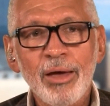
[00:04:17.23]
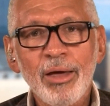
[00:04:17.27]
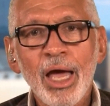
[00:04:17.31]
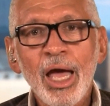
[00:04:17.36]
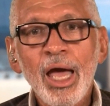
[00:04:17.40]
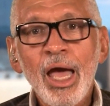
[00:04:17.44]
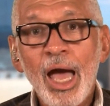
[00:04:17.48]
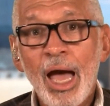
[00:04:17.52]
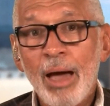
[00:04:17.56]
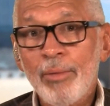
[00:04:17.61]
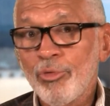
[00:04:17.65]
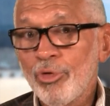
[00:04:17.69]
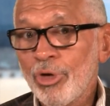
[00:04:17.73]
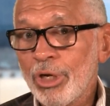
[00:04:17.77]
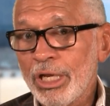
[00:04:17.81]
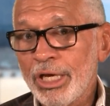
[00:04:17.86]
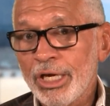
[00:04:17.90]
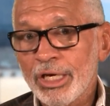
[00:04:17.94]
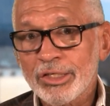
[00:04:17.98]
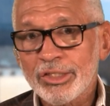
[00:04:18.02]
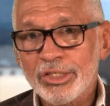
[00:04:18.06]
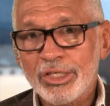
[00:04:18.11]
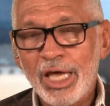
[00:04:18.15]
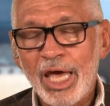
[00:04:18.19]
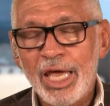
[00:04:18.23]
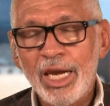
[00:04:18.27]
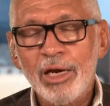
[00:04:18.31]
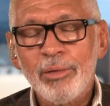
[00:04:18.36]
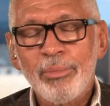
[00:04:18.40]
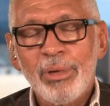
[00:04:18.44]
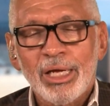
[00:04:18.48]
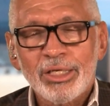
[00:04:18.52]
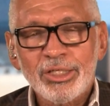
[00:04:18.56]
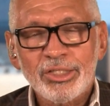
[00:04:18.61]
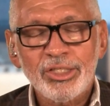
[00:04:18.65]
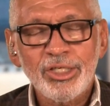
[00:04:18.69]
I, am really
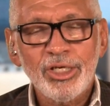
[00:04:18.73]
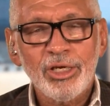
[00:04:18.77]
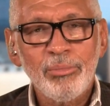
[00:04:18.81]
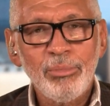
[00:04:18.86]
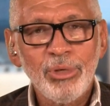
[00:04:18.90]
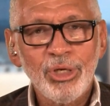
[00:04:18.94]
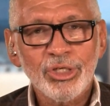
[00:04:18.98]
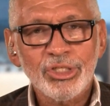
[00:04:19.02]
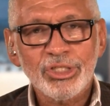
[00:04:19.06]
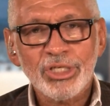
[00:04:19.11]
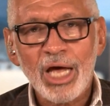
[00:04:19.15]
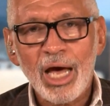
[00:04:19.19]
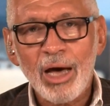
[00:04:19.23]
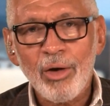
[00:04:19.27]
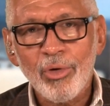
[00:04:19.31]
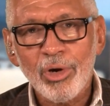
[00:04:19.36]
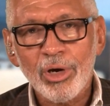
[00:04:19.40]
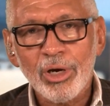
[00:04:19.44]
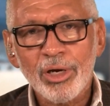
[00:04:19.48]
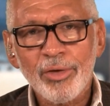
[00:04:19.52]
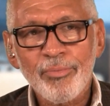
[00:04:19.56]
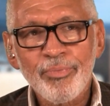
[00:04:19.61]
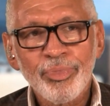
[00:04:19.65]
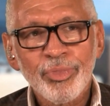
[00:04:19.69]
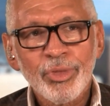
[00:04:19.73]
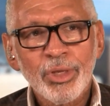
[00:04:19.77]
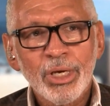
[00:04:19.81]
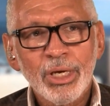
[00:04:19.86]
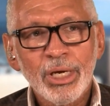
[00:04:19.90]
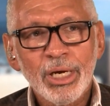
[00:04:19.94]
excited about seeing Maezawa